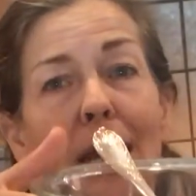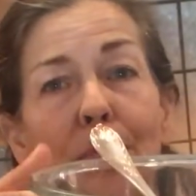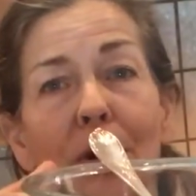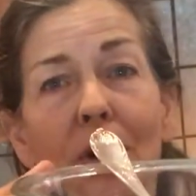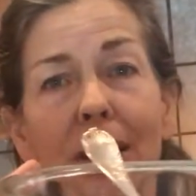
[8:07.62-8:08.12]
I
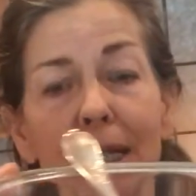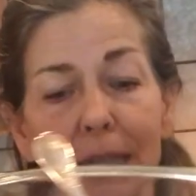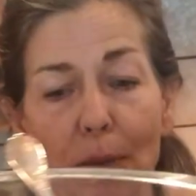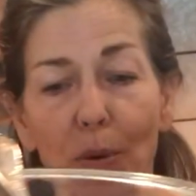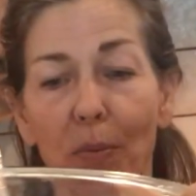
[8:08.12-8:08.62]
put it on a
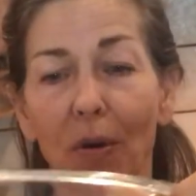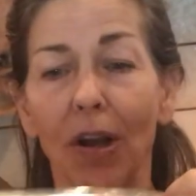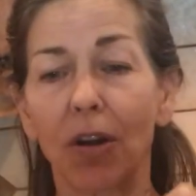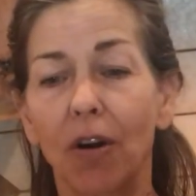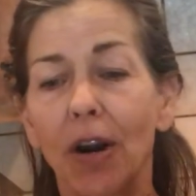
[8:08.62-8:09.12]
double
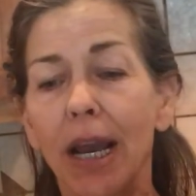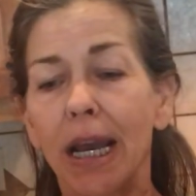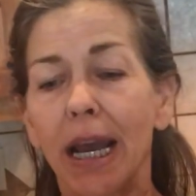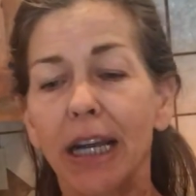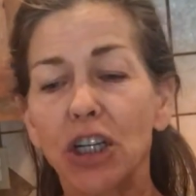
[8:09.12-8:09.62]
broiler.
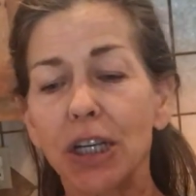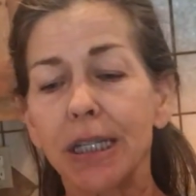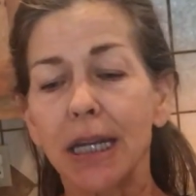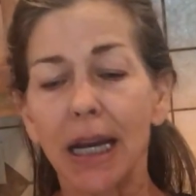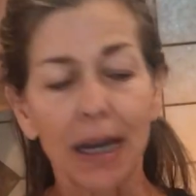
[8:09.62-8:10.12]

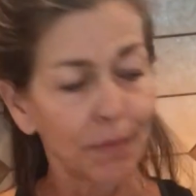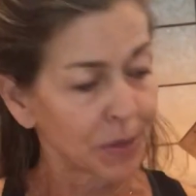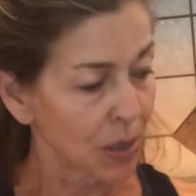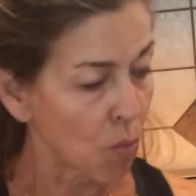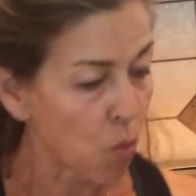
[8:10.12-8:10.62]
Just
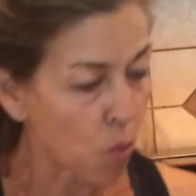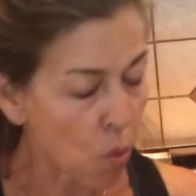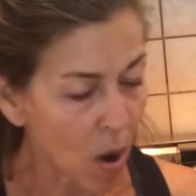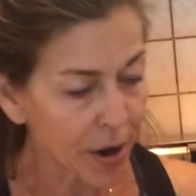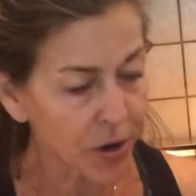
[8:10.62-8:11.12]
some
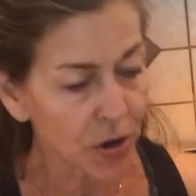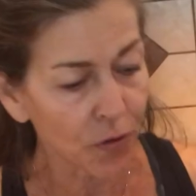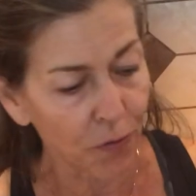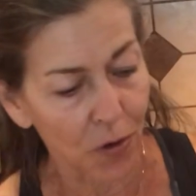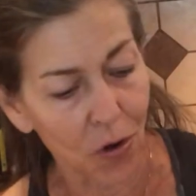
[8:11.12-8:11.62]

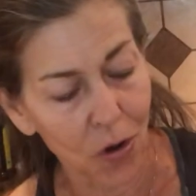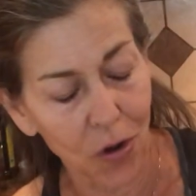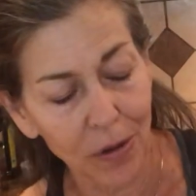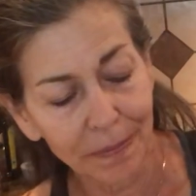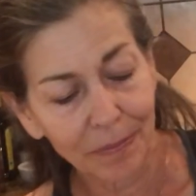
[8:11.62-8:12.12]

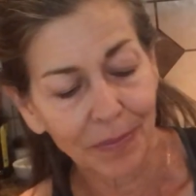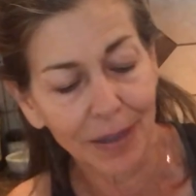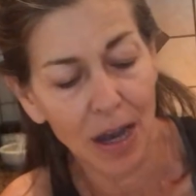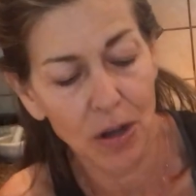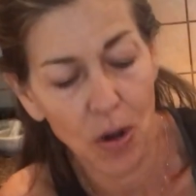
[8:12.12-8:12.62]
wonderful,
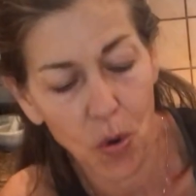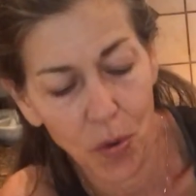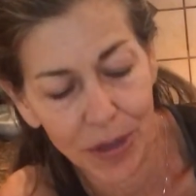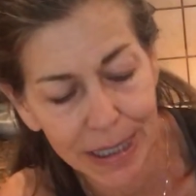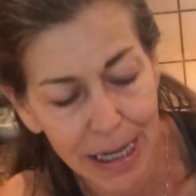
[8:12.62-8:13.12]
I'll
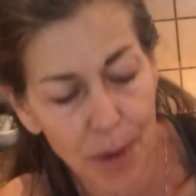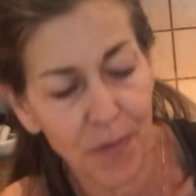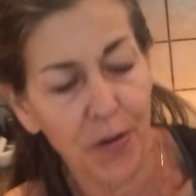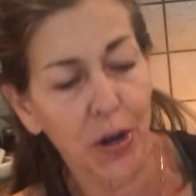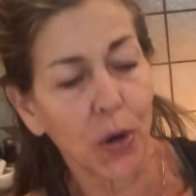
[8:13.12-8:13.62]
hold this
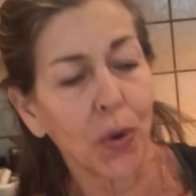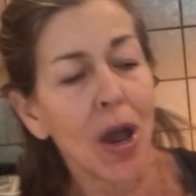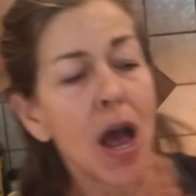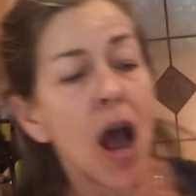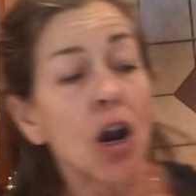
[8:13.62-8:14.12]
up for you,
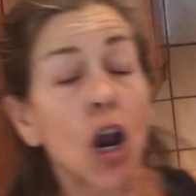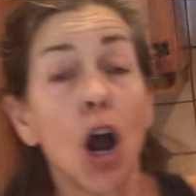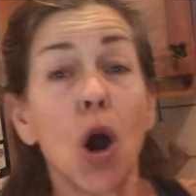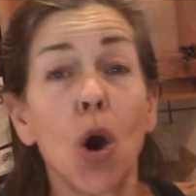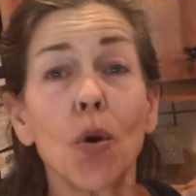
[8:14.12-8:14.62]

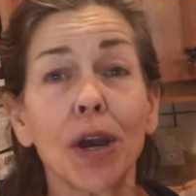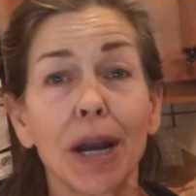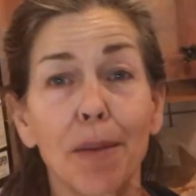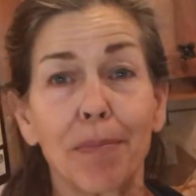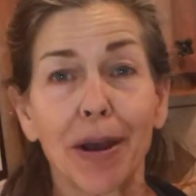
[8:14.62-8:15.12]

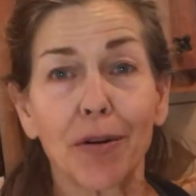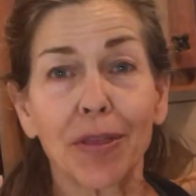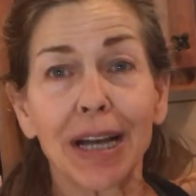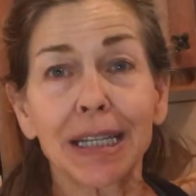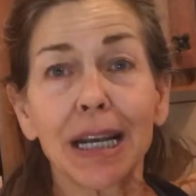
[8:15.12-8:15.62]
coconut butter.
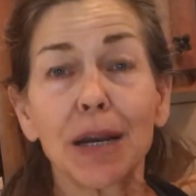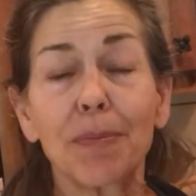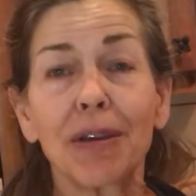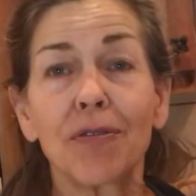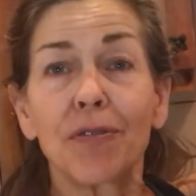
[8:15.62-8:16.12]
That's going to
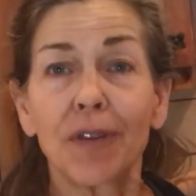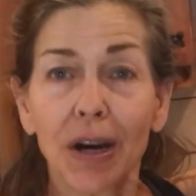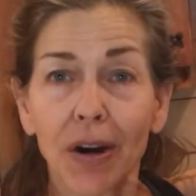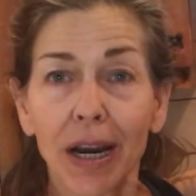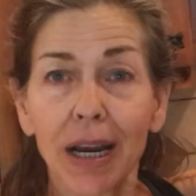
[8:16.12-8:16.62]
be
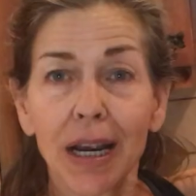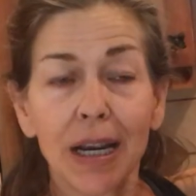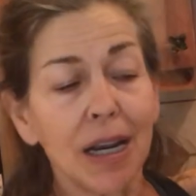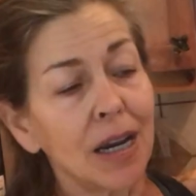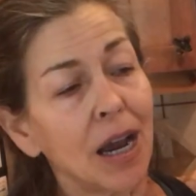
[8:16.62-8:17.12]
very
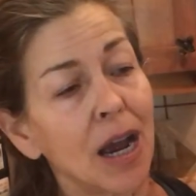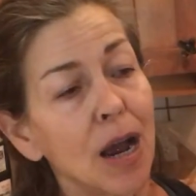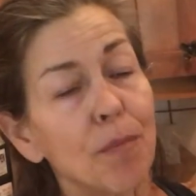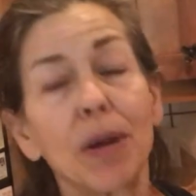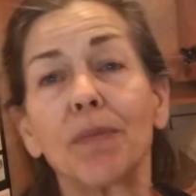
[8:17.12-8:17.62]

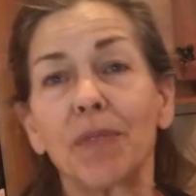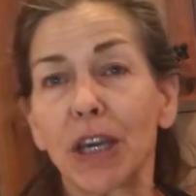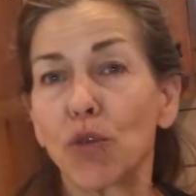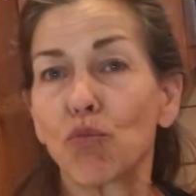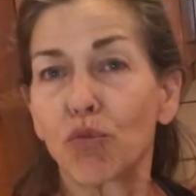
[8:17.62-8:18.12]

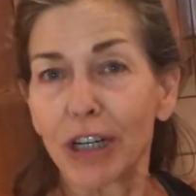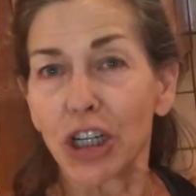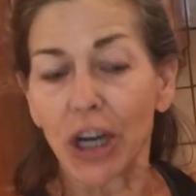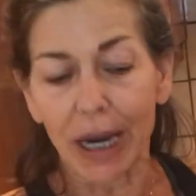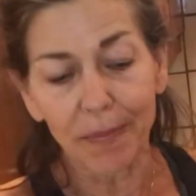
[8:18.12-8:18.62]

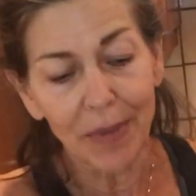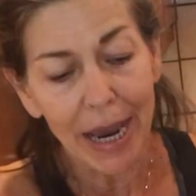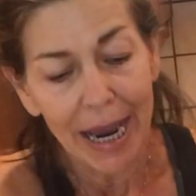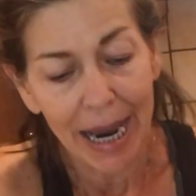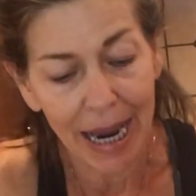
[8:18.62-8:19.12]
enriching.
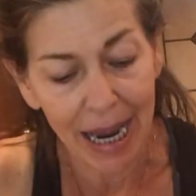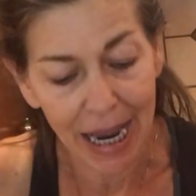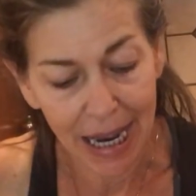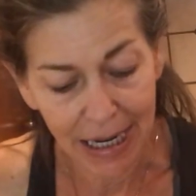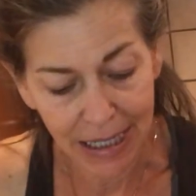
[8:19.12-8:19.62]

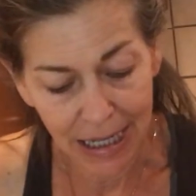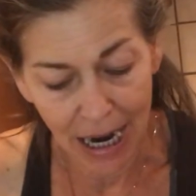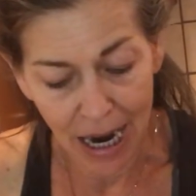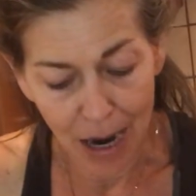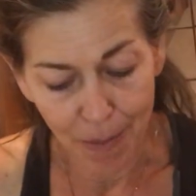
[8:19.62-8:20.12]
And
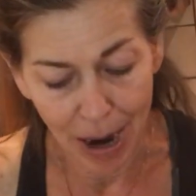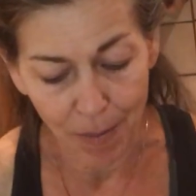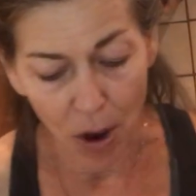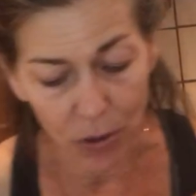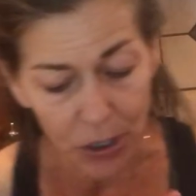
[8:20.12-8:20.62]

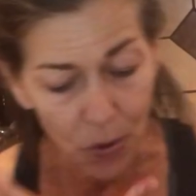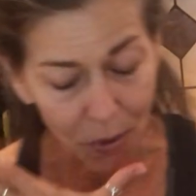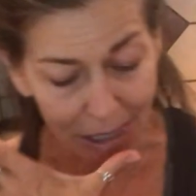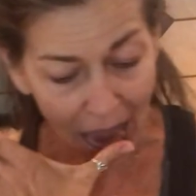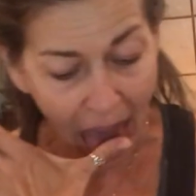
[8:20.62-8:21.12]
I'm also
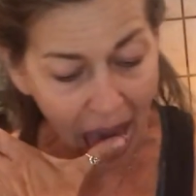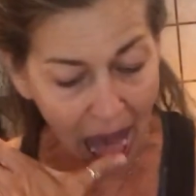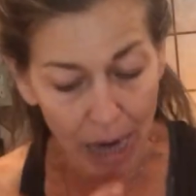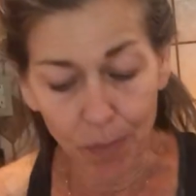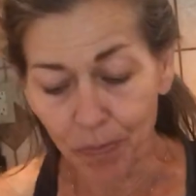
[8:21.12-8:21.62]
going to
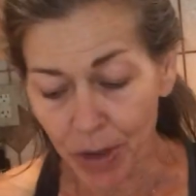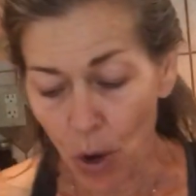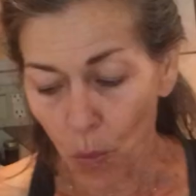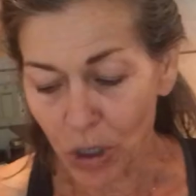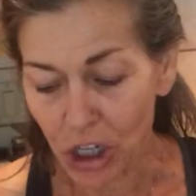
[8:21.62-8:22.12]
add,
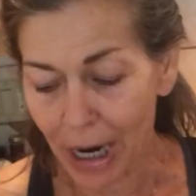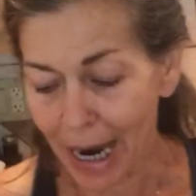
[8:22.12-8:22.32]
which I